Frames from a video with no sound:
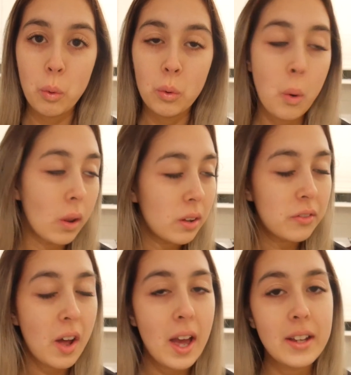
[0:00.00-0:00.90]

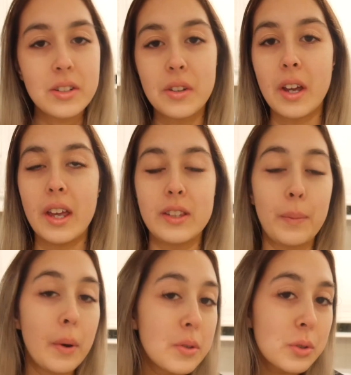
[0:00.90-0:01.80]
qualified as a
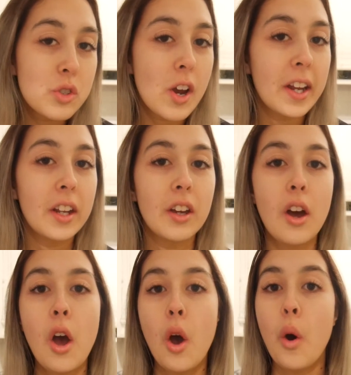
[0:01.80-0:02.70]
personal
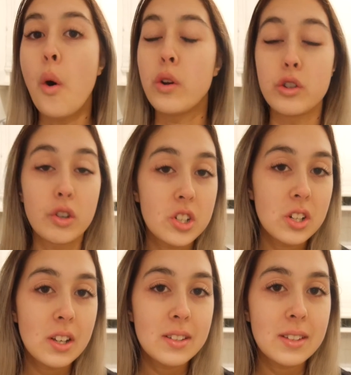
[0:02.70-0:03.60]
trainer or
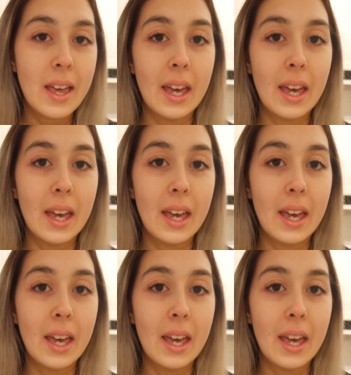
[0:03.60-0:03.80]
nutritionist,